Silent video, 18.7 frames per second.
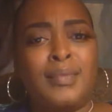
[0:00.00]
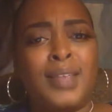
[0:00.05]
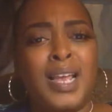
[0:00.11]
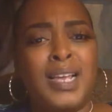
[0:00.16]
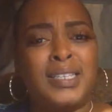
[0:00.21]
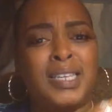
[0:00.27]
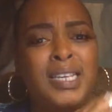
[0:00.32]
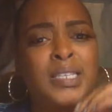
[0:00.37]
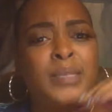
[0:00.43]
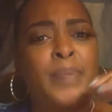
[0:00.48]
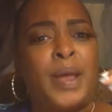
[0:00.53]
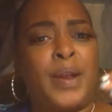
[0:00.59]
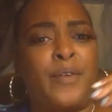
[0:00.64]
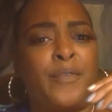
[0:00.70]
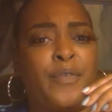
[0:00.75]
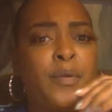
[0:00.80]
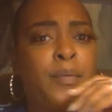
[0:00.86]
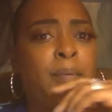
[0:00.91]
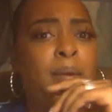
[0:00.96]
This is
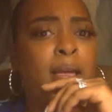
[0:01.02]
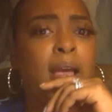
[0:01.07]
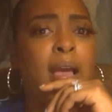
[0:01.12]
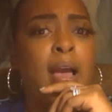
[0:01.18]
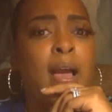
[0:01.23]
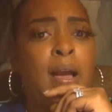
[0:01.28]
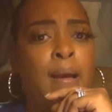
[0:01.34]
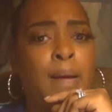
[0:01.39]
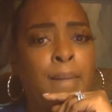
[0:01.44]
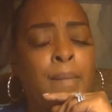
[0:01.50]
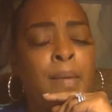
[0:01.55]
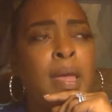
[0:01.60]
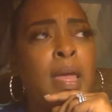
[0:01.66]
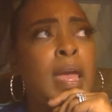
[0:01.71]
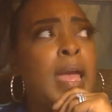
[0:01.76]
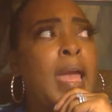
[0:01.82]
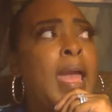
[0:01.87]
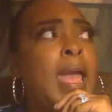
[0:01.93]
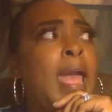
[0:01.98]
better for me.
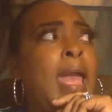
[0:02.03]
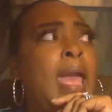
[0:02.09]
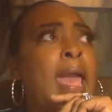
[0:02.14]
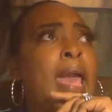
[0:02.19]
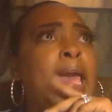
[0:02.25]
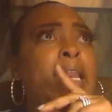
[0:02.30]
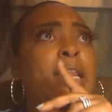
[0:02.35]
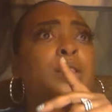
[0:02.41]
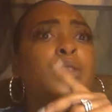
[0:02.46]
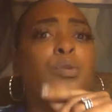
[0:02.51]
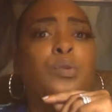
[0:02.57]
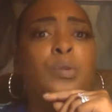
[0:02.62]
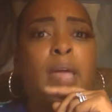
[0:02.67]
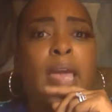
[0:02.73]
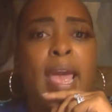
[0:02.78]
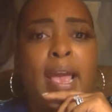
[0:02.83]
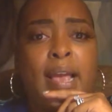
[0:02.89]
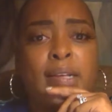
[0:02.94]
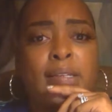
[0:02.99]
had a little
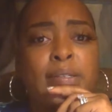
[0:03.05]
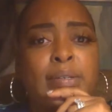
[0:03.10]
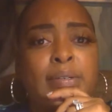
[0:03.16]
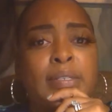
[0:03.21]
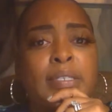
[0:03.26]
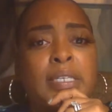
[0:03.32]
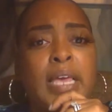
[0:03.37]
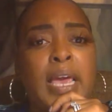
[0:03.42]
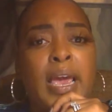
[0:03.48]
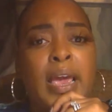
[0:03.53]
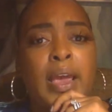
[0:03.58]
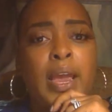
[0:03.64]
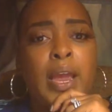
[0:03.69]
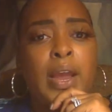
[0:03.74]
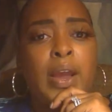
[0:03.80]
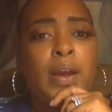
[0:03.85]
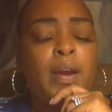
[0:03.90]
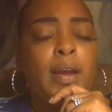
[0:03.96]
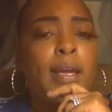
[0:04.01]
cancer
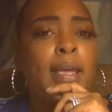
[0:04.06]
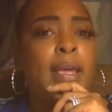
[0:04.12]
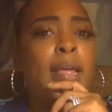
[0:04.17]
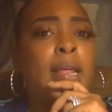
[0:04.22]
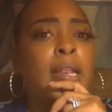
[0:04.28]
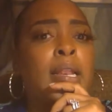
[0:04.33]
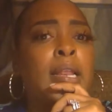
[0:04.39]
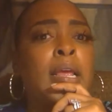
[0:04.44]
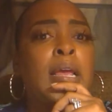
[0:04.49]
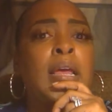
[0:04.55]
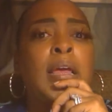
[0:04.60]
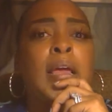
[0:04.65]
scare, and